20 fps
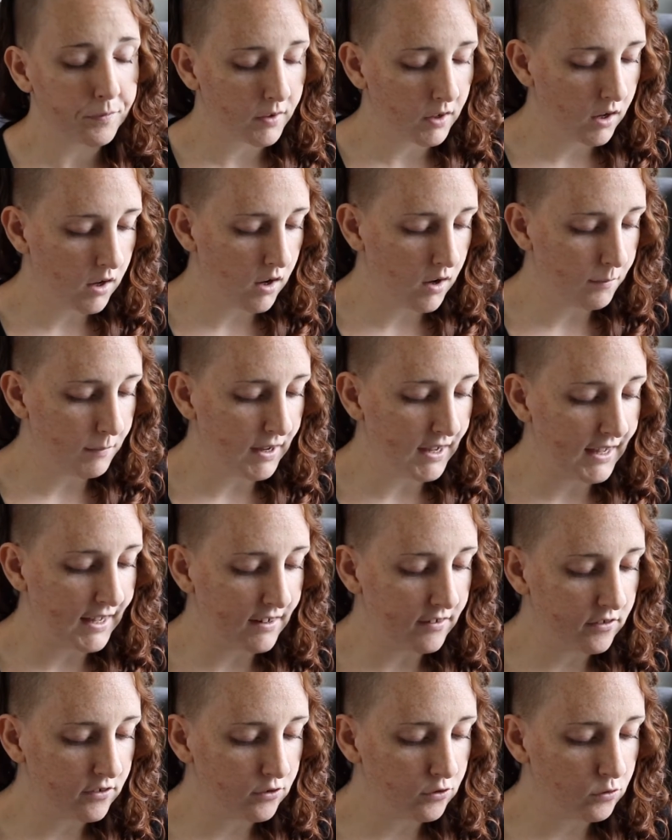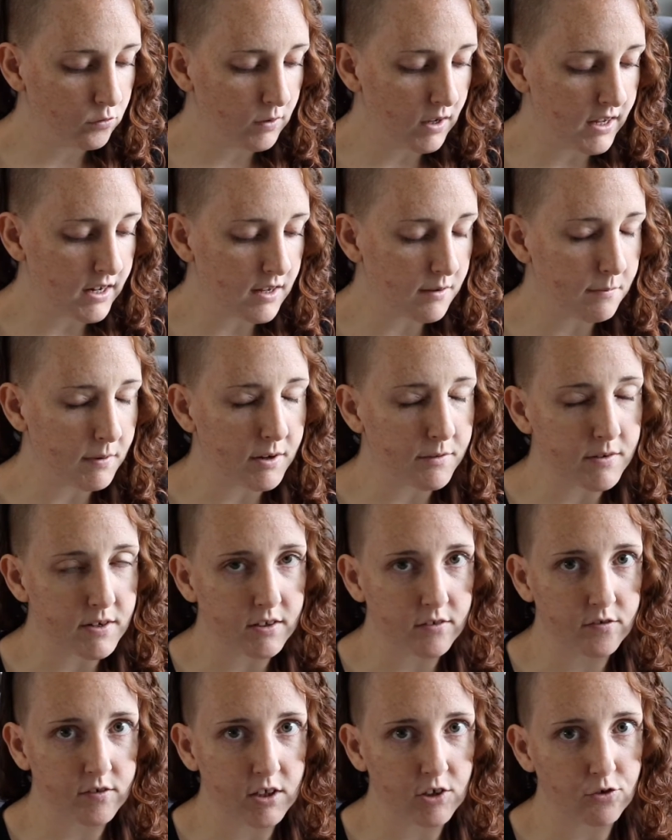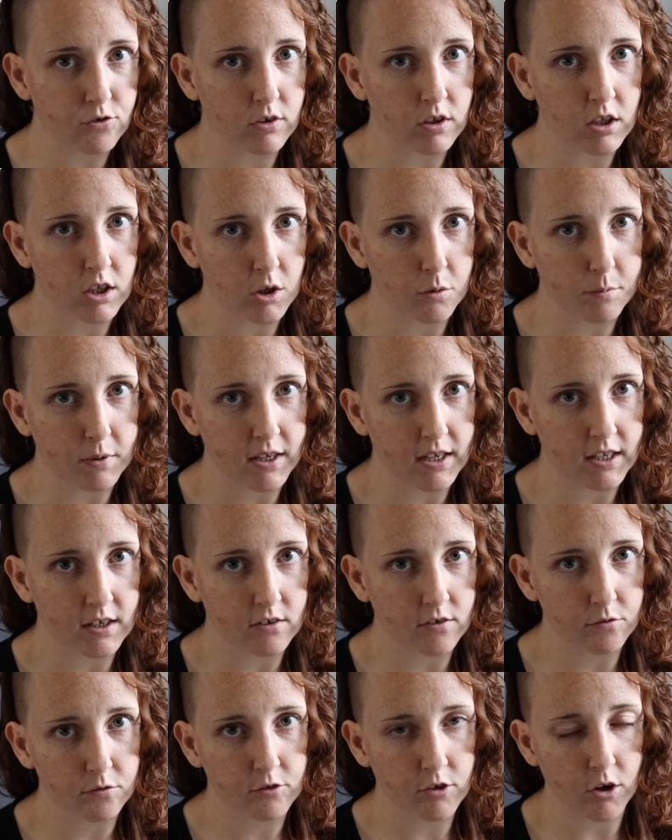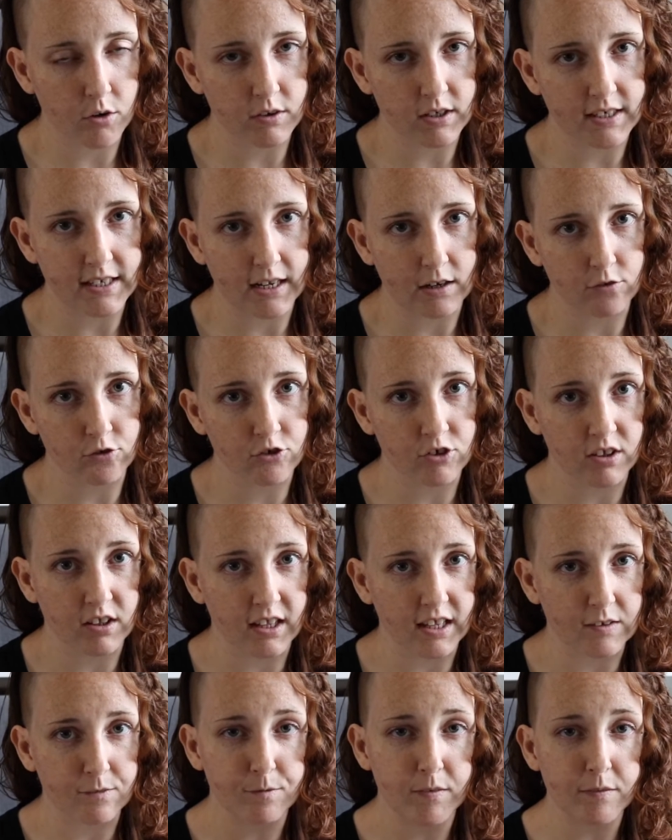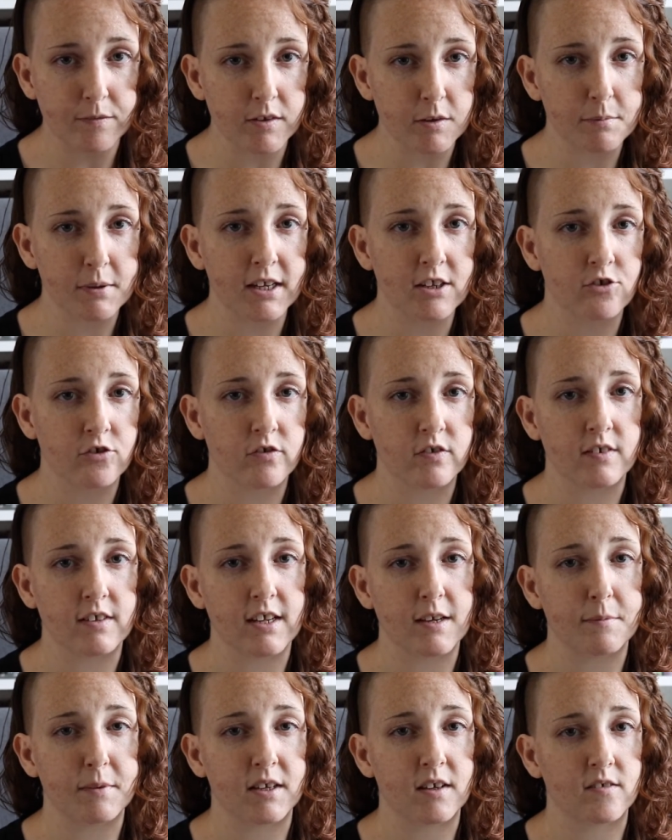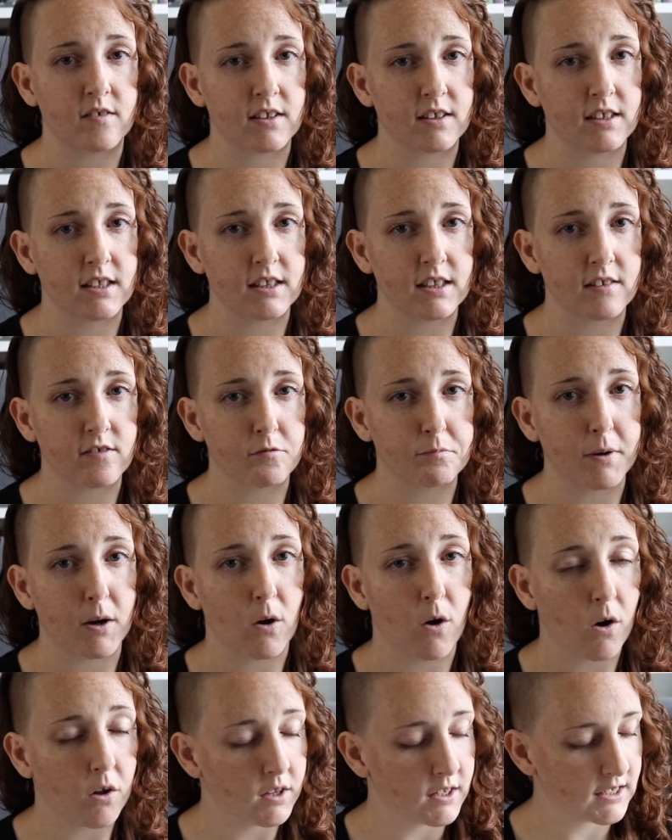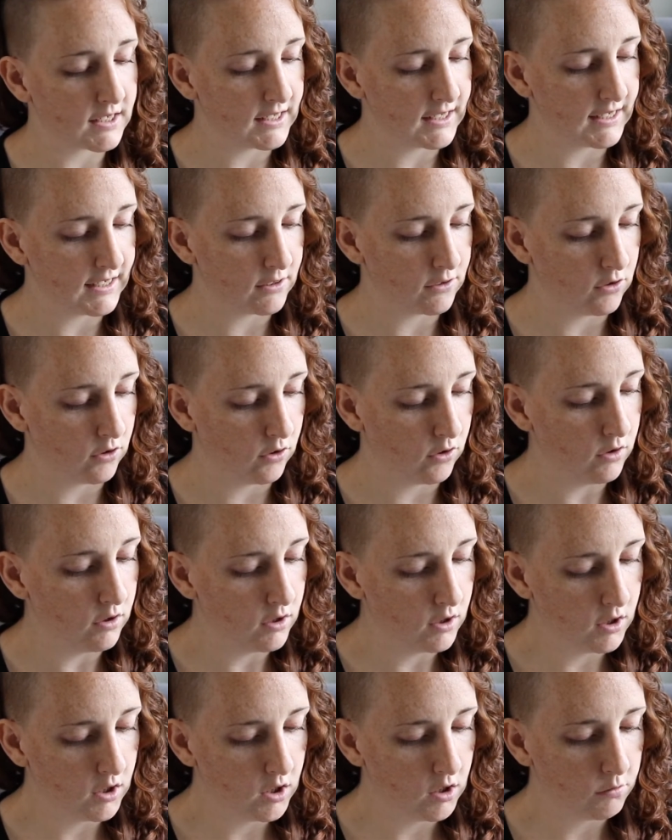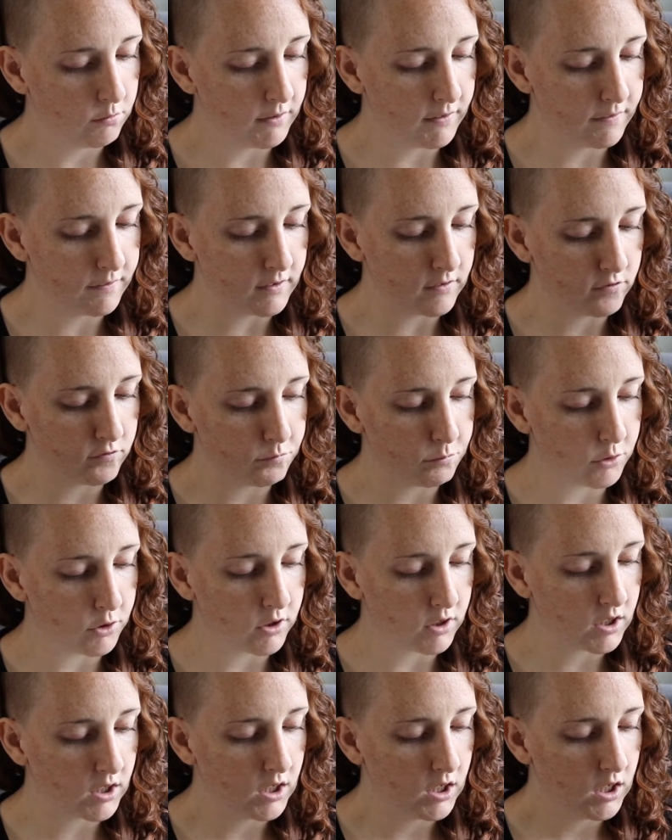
I had to edit my reading schedule a little bit and tone it down to like 50 pages a day because I think that's about all I can handle with this book.